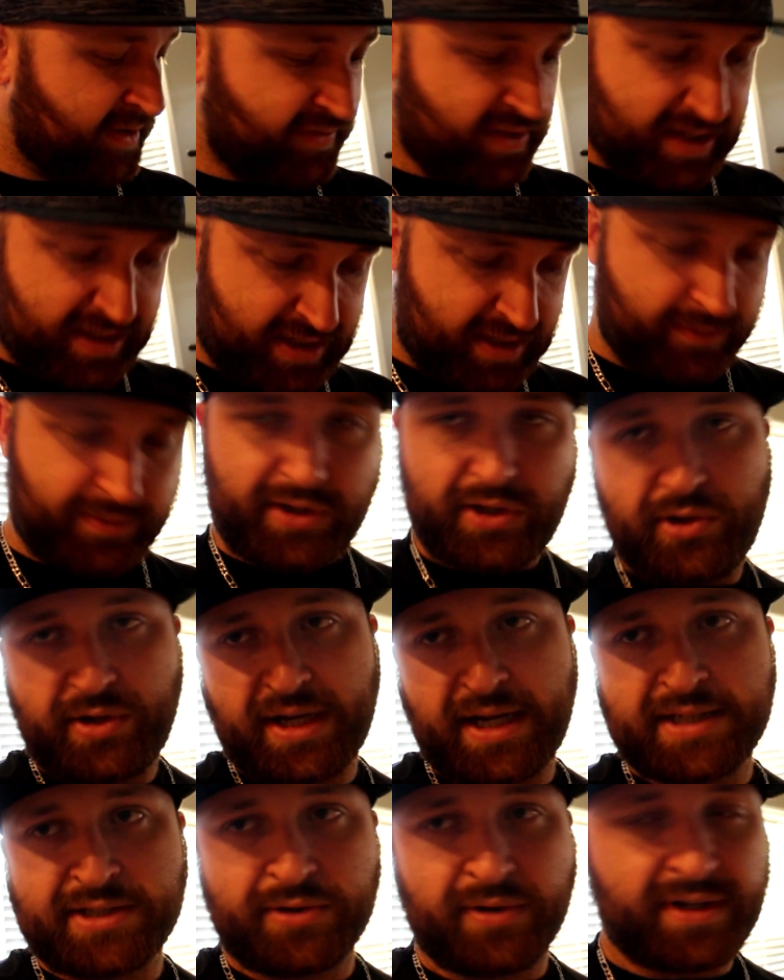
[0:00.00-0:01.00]
if that's something you
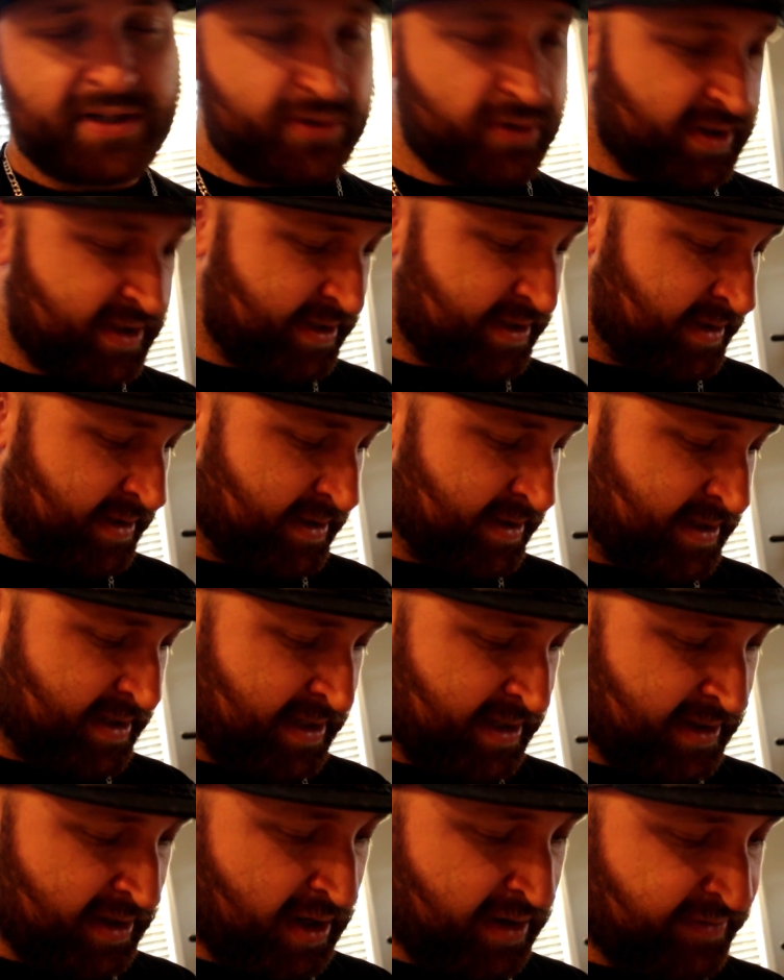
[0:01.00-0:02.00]
guys are interested in
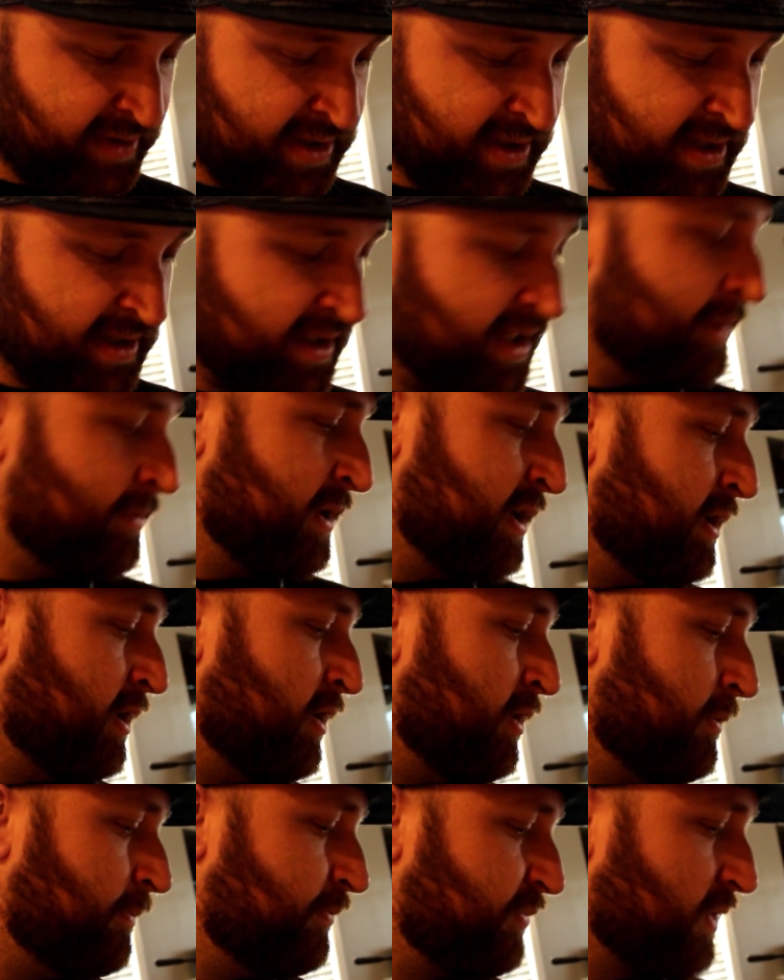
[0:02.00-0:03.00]
seeing, obviously let me know.